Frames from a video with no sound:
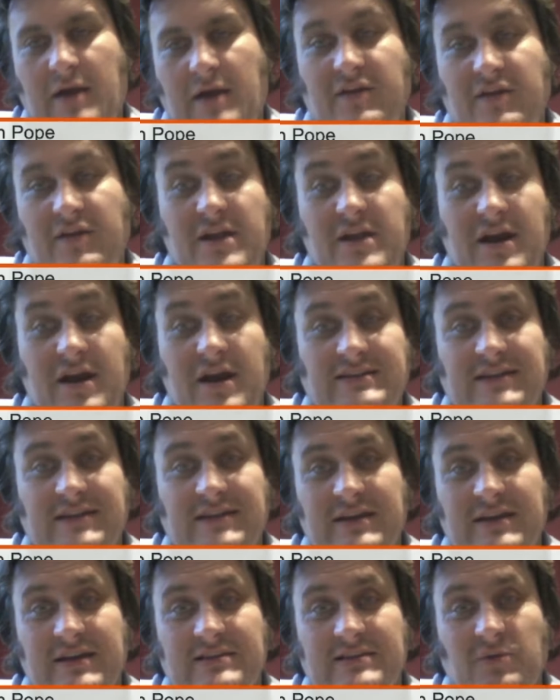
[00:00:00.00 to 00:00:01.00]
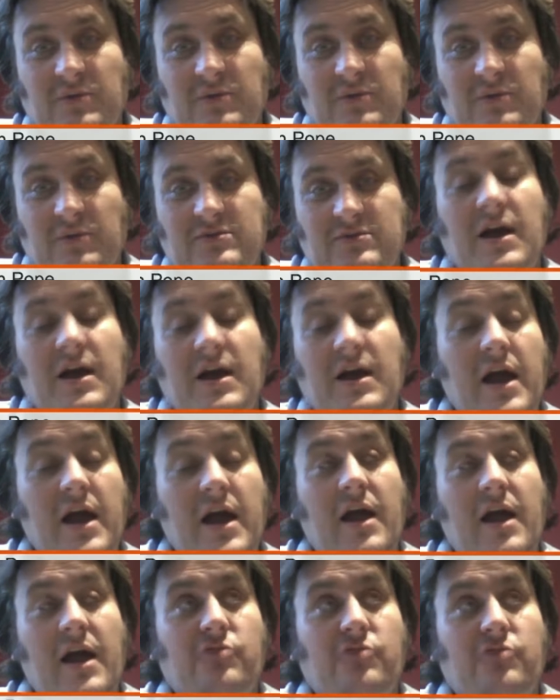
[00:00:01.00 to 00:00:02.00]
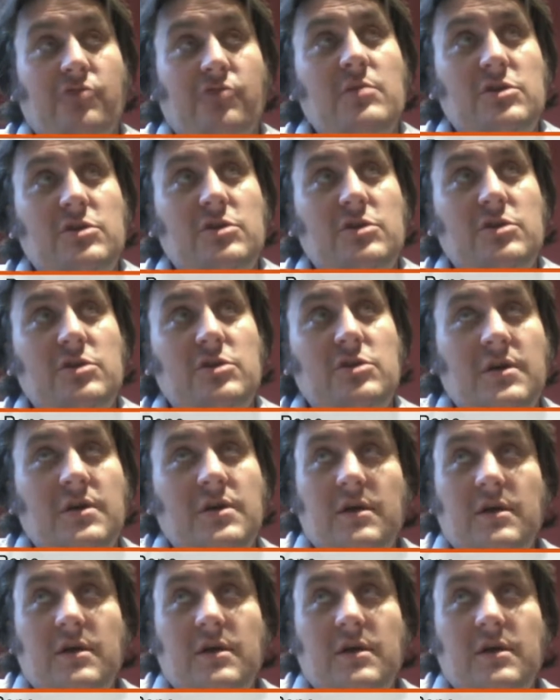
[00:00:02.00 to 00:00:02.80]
nice thing is that I agree with you that